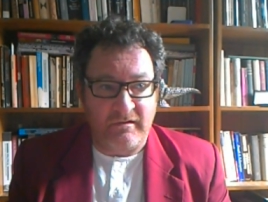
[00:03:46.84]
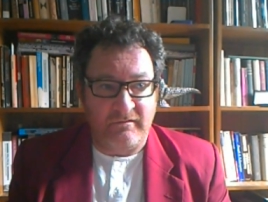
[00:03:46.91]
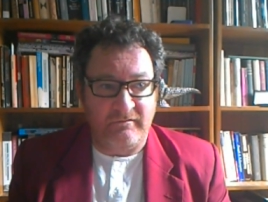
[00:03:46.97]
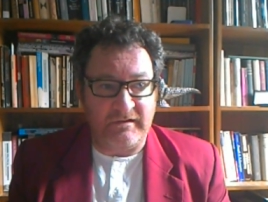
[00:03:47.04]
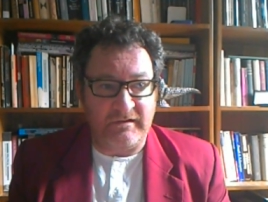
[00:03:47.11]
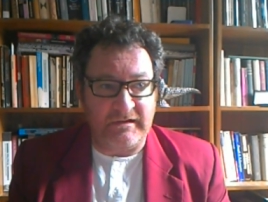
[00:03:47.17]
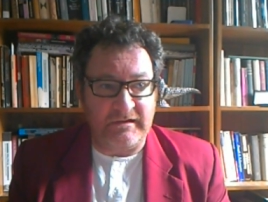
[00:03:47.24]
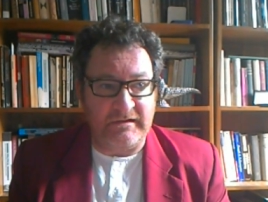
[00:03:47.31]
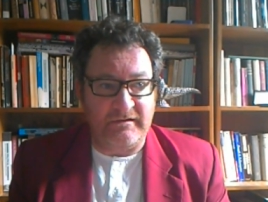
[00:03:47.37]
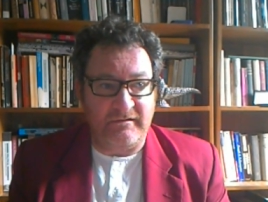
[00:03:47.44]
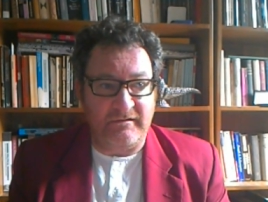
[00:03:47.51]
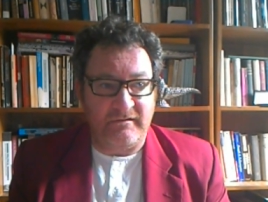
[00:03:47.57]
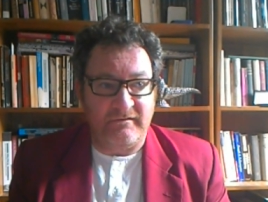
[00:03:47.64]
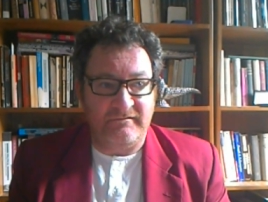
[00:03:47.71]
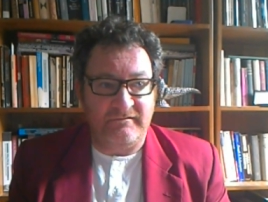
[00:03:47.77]
the
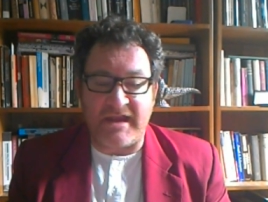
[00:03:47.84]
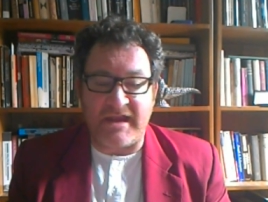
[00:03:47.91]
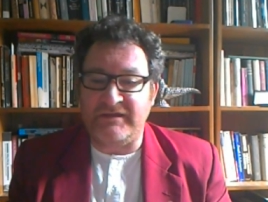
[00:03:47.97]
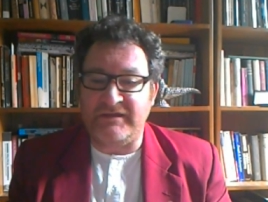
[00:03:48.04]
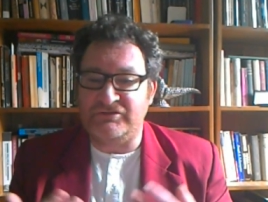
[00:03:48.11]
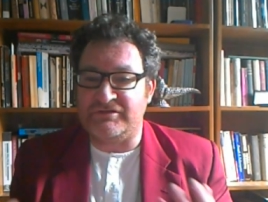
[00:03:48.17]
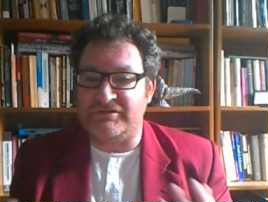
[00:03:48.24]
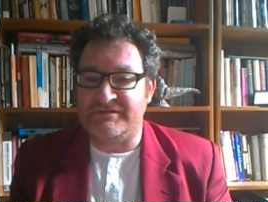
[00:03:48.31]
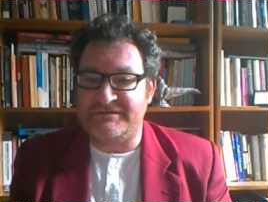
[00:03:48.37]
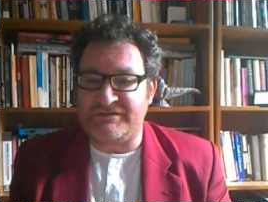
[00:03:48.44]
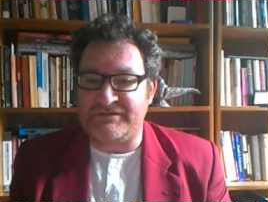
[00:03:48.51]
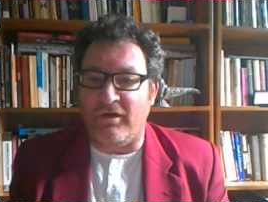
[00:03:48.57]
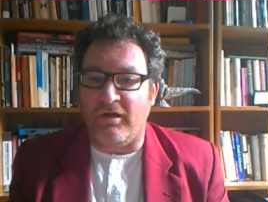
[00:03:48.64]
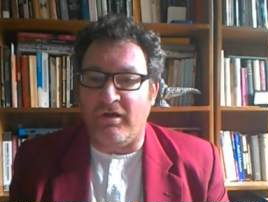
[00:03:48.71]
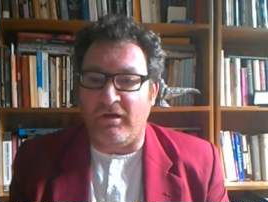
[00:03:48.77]
dangers
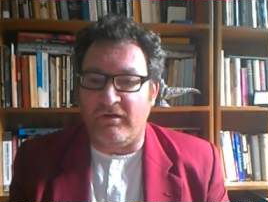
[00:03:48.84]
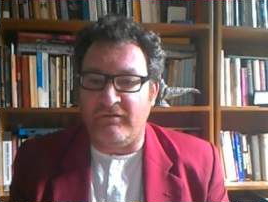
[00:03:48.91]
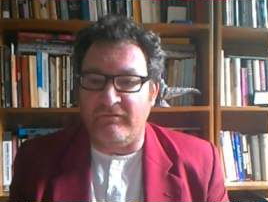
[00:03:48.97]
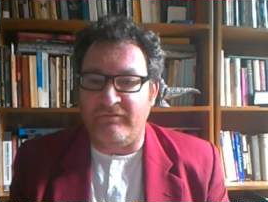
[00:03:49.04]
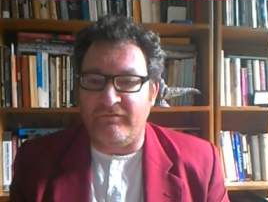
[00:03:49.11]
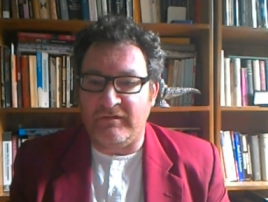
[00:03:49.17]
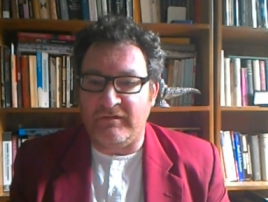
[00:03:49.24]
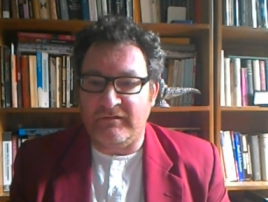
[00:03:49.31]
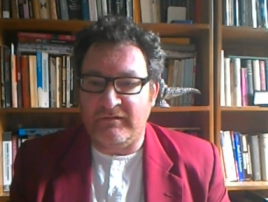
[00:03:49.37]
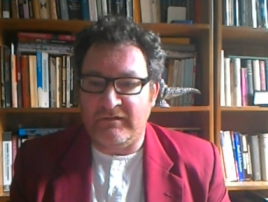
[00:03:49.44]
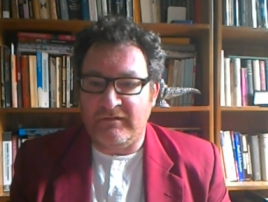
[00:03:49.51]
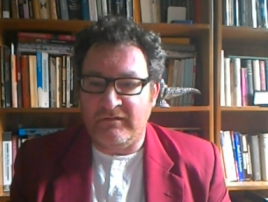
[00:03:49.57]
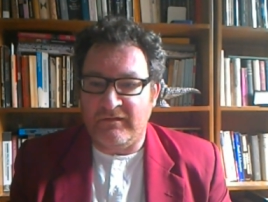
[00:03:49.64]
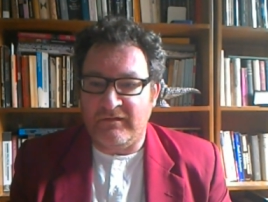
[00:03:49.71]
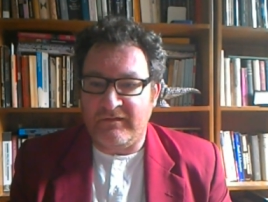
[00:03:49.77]
of
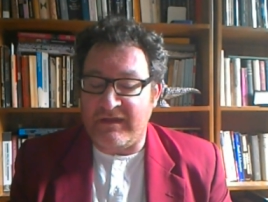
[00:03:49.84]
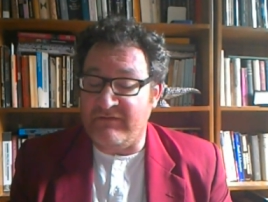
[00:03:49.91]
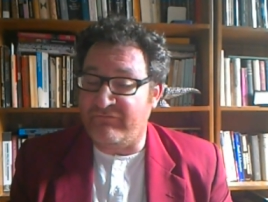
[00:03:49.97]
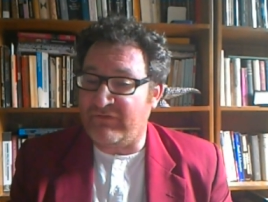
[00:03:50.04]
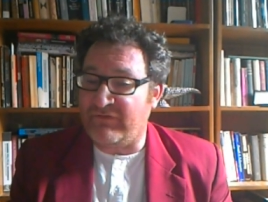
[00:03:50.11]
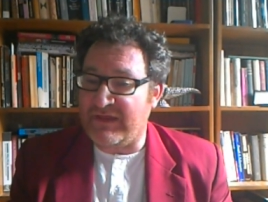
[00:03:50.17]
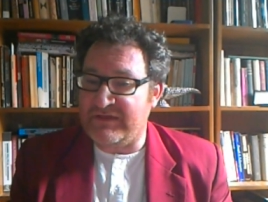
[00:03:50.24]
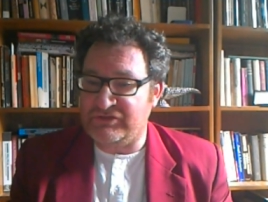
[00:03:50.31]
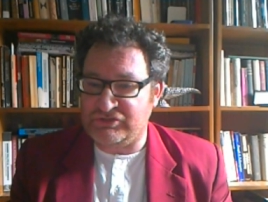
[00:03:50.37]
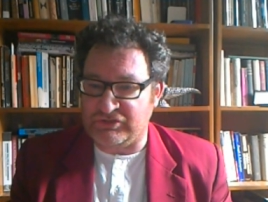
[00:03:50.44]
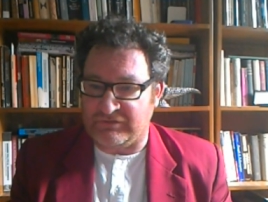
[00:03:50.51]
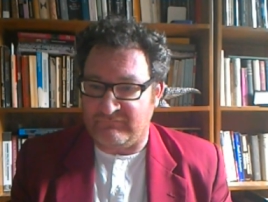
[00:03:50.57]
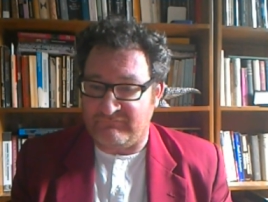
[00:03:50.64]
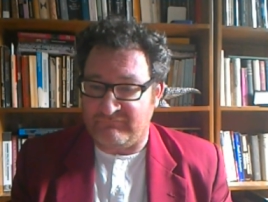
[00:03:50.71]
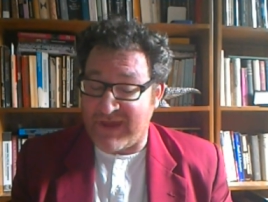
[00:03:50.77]

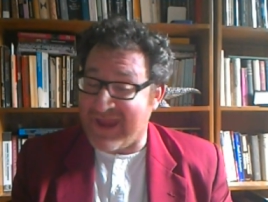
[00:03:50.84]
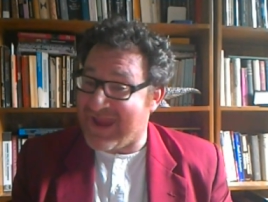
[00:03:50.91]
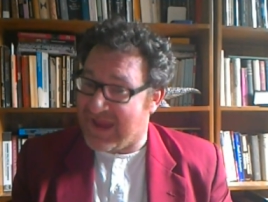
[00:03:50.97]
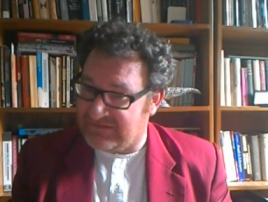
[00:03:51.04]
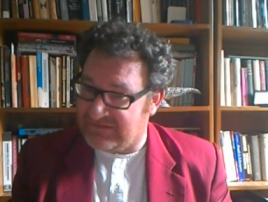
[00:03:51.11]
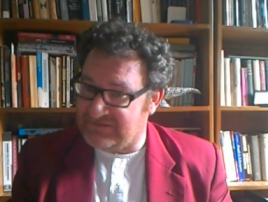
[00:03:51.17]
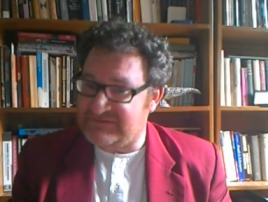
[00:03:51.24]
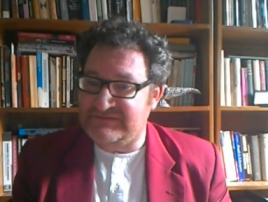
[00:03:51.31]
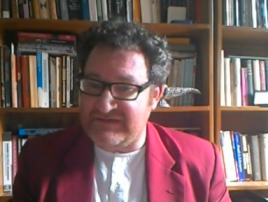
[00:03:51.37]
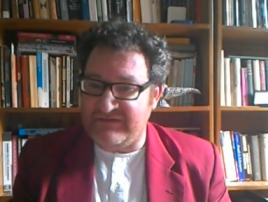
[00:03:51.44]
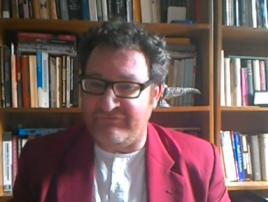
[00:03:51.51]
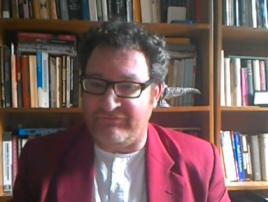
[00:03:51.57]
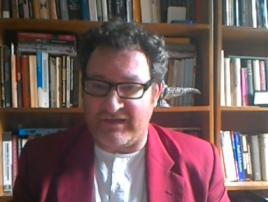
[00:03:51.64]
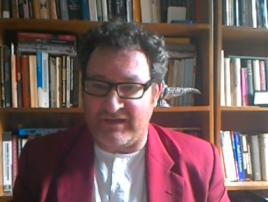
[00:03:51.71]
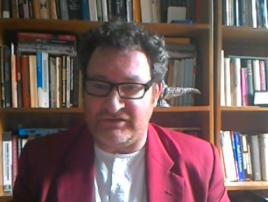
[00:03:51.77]
inflation and
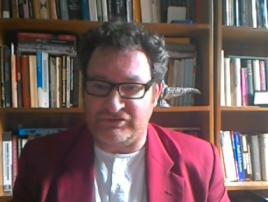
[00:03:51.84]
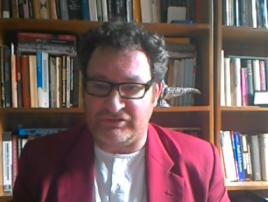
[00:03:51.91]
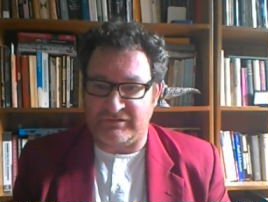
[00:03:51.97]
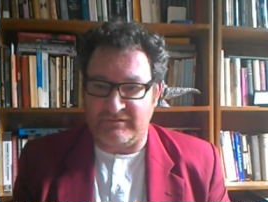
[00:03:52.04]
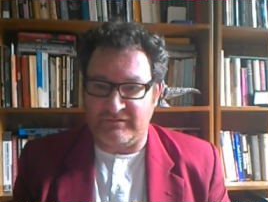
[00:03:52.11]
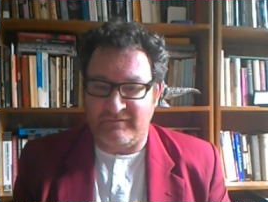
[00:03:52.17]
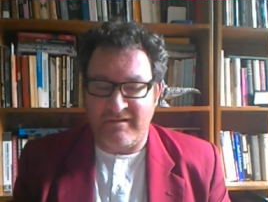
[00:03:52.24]
deflation,